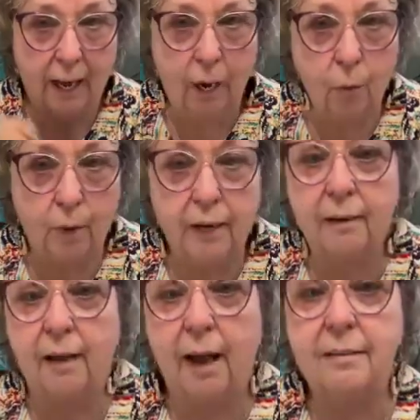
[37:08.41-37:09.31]

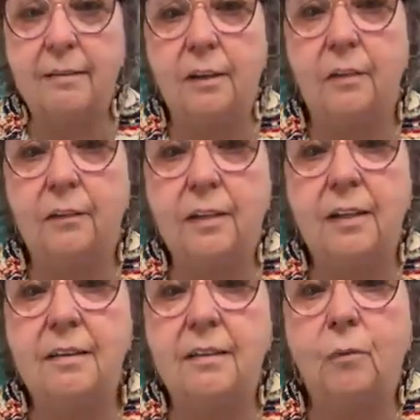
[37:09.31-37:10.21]
I sit on
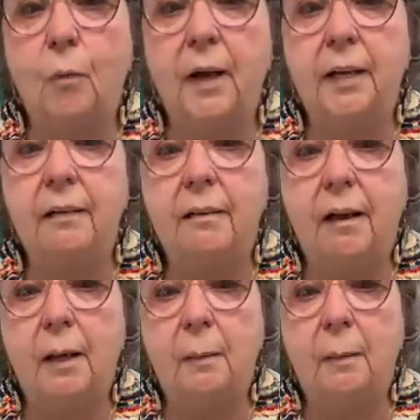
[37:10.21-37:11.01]
things and wait,